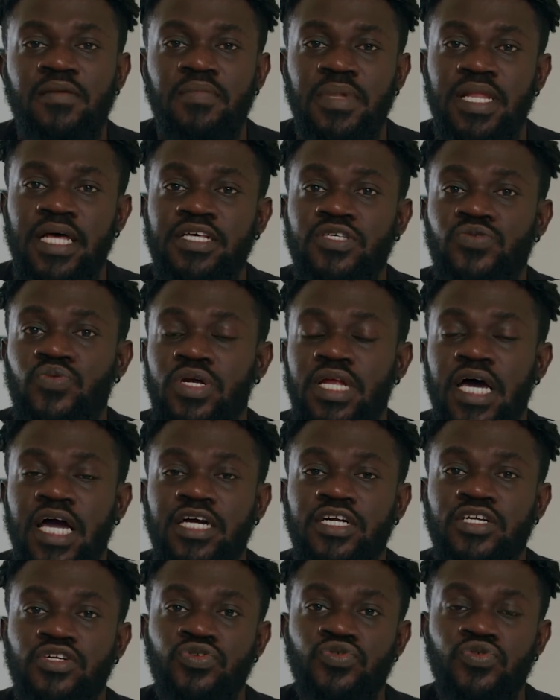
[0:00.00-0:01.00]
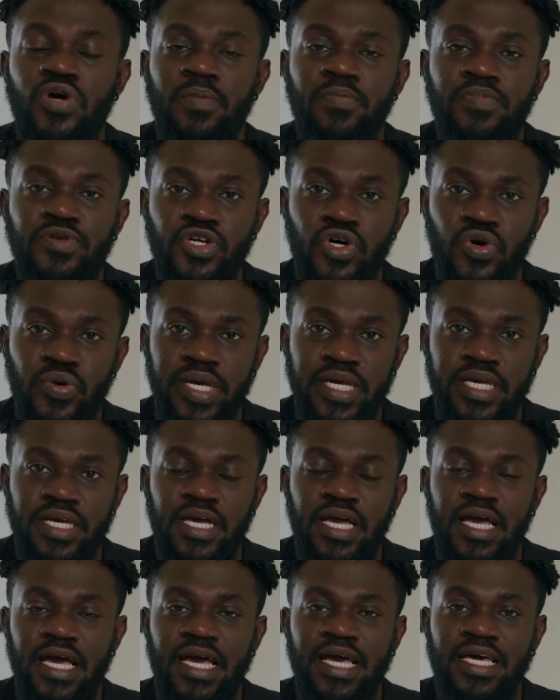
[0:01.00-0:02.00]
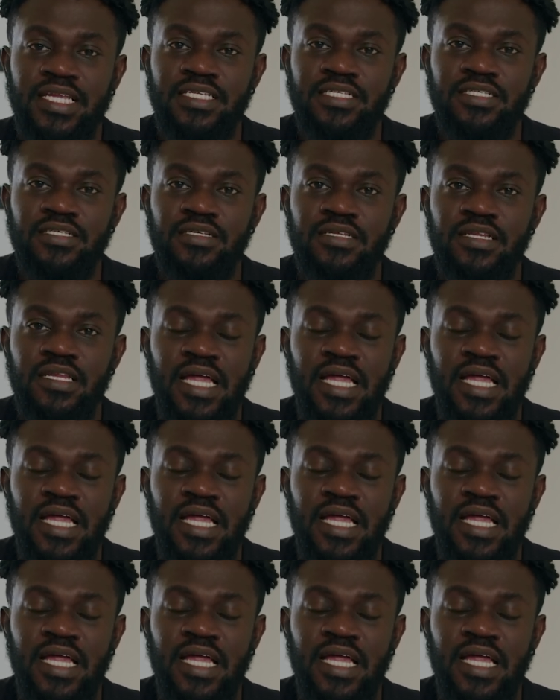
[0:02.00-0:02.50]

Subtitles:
But that is what I grew up knowing. And